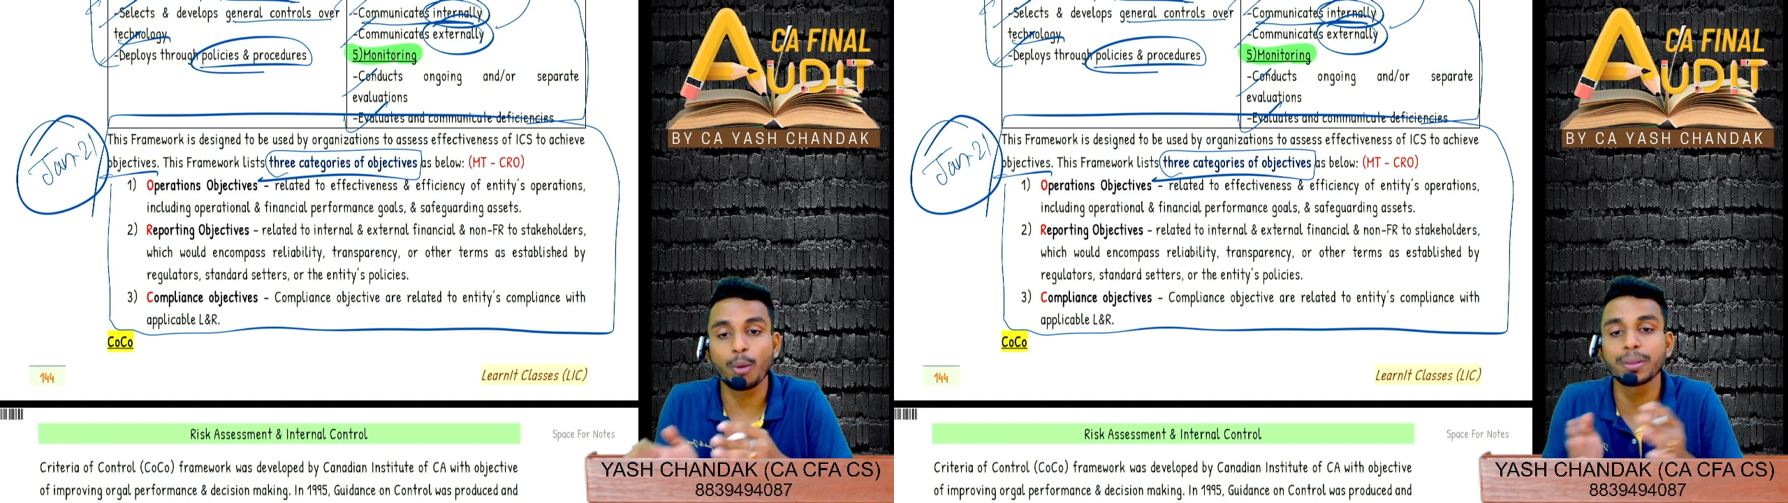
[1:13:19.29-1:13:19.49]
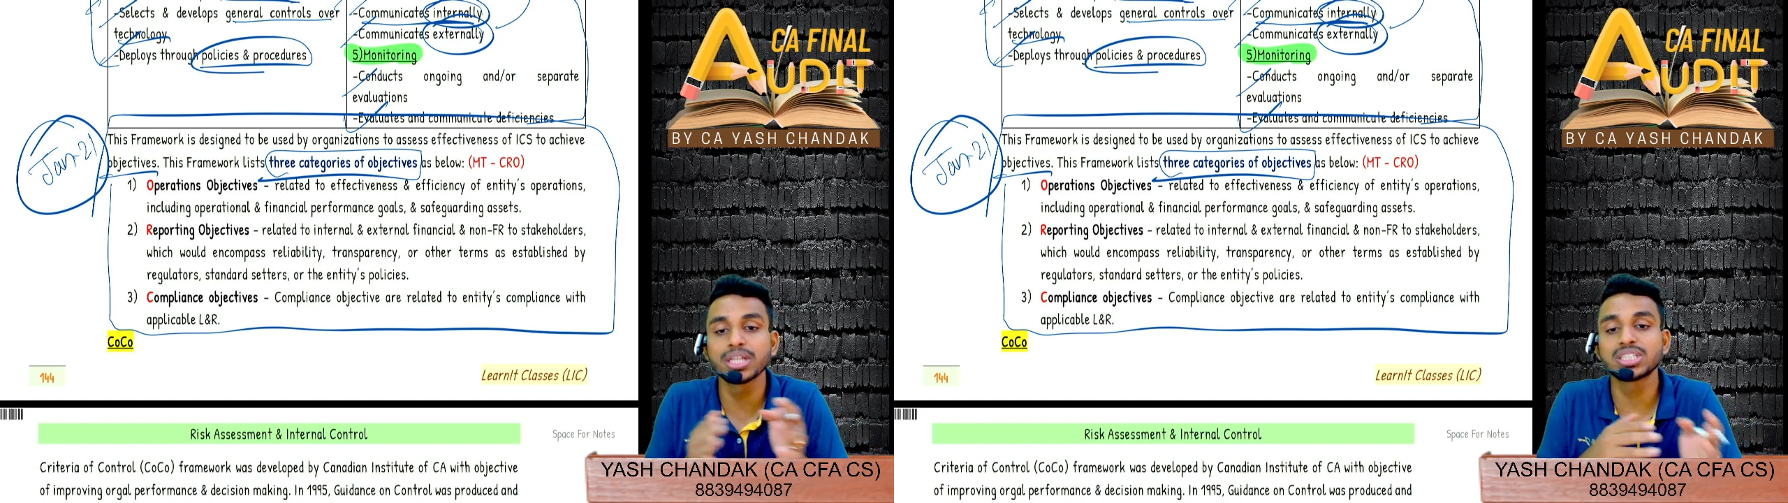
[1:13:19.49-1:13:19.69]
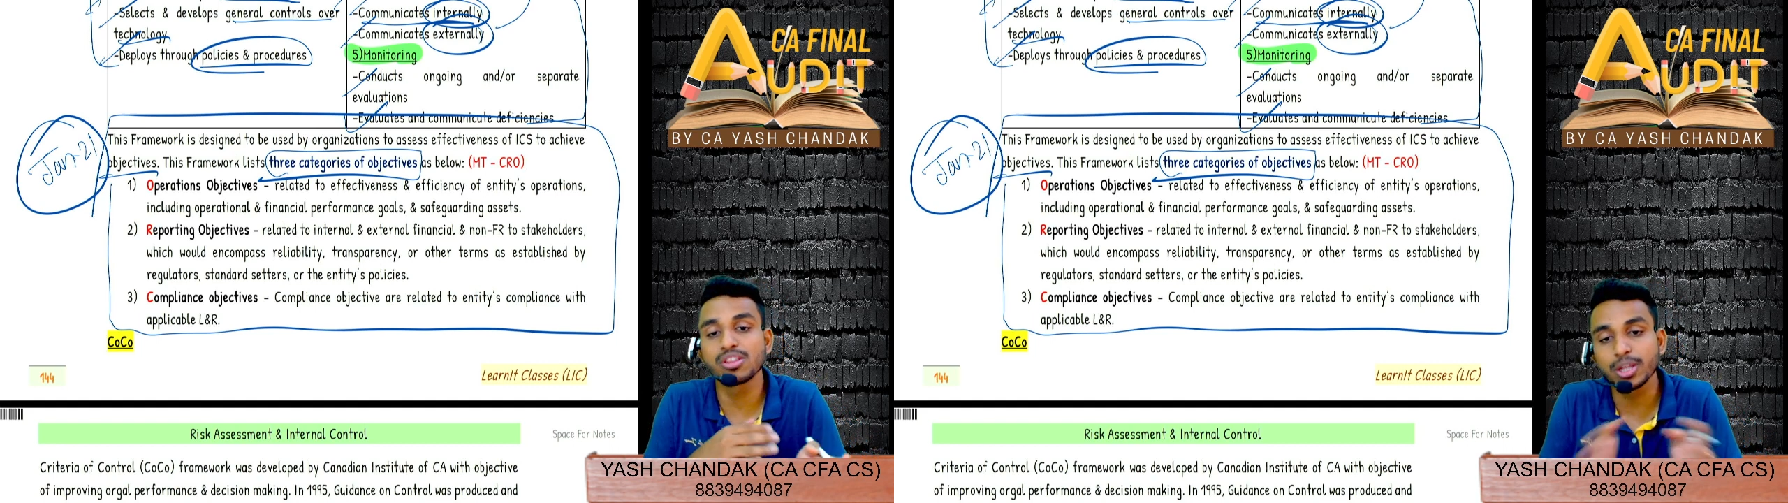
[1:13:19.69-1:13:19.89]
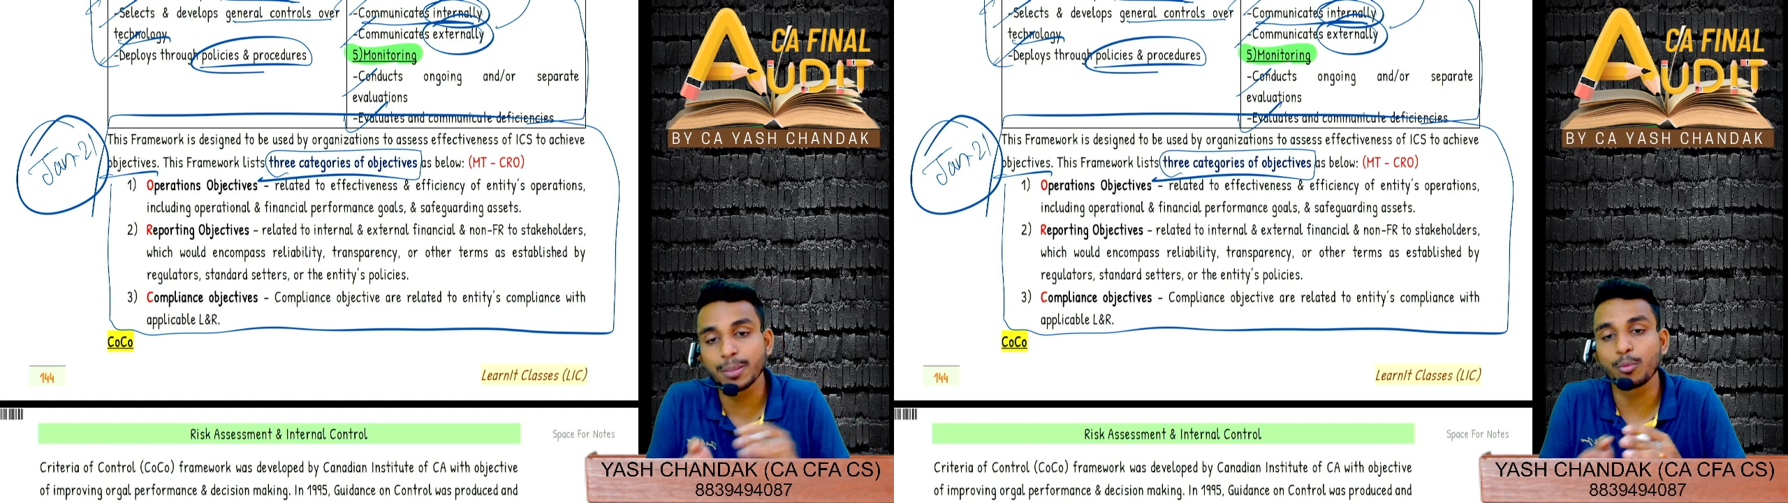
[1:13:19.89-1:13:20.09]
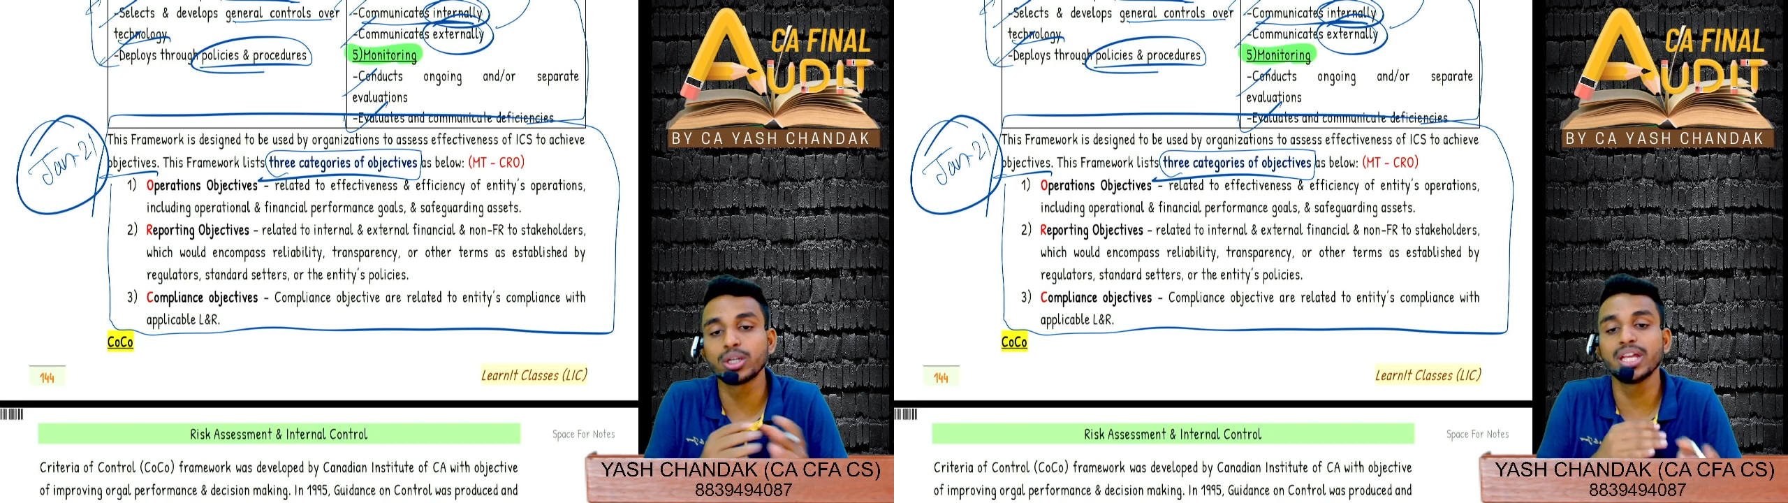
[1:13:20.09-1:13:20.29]
operations,
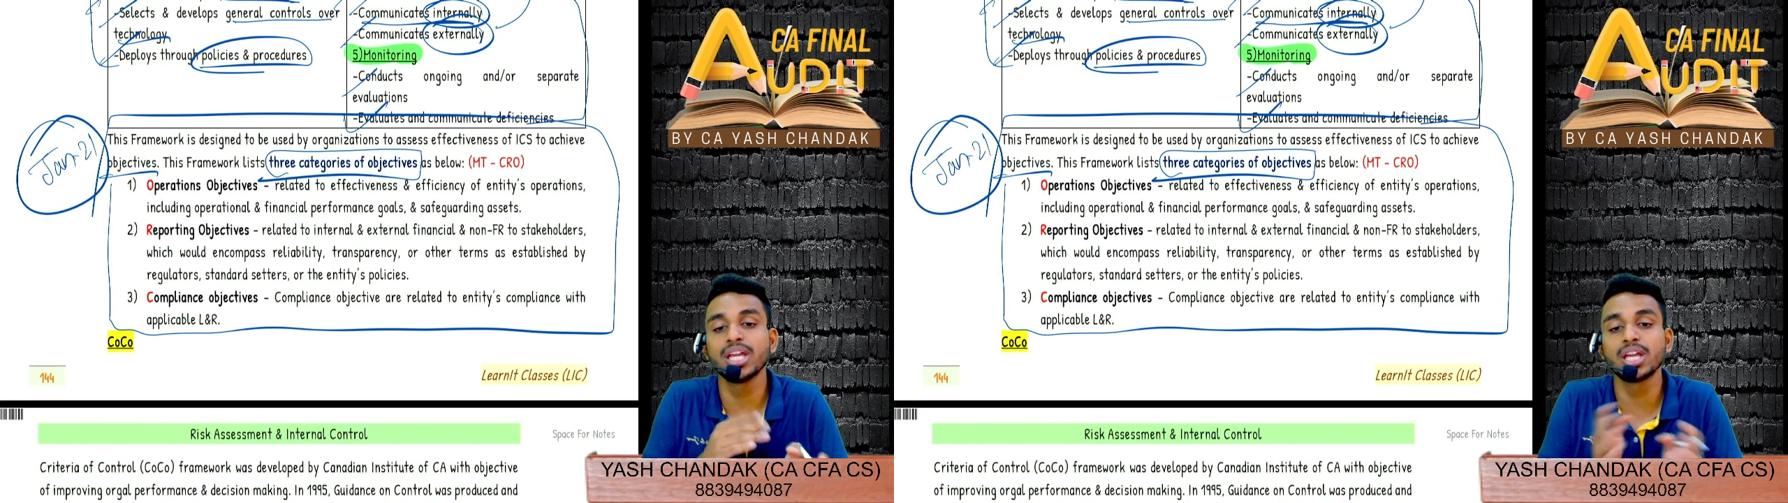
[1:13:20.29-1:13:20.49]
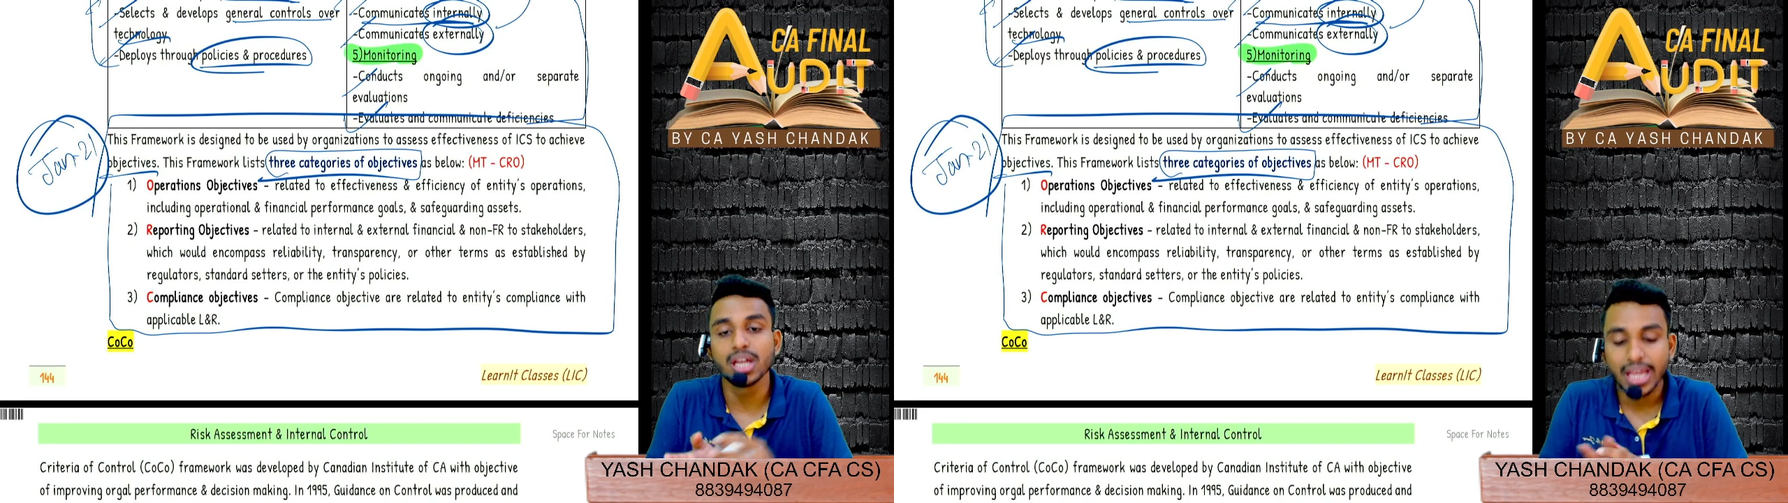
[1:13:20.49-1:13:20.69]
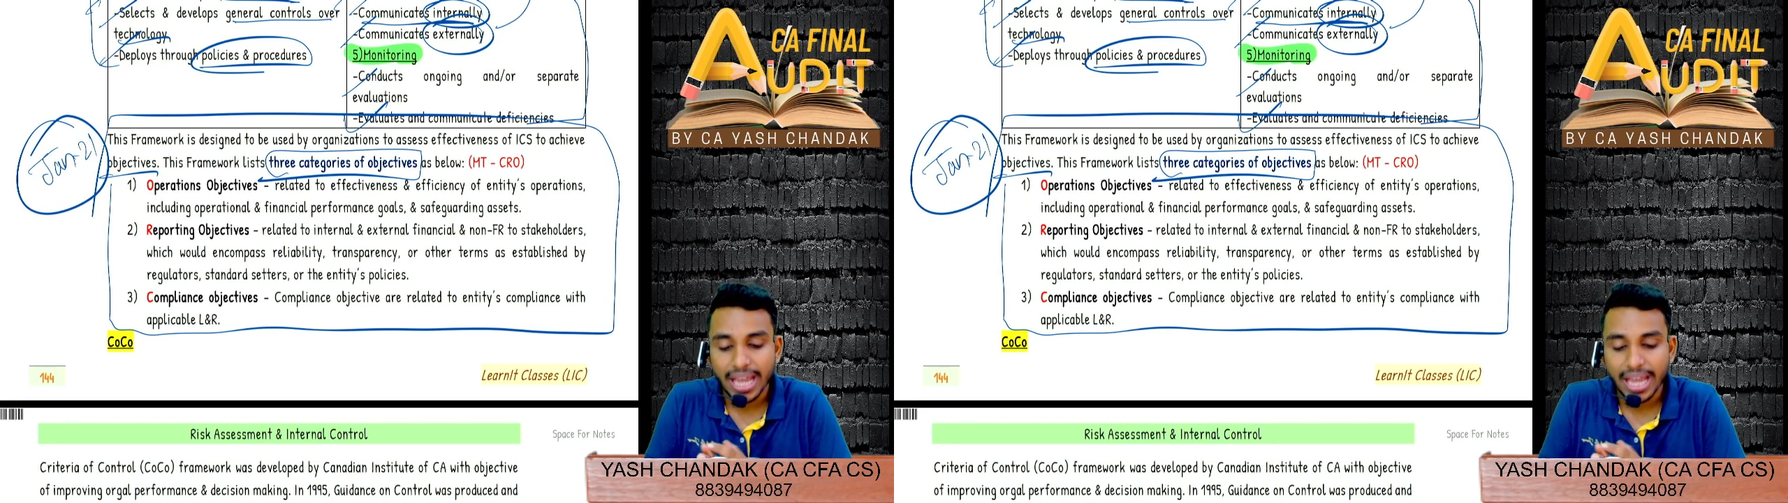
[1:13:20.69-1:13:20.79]
reporting,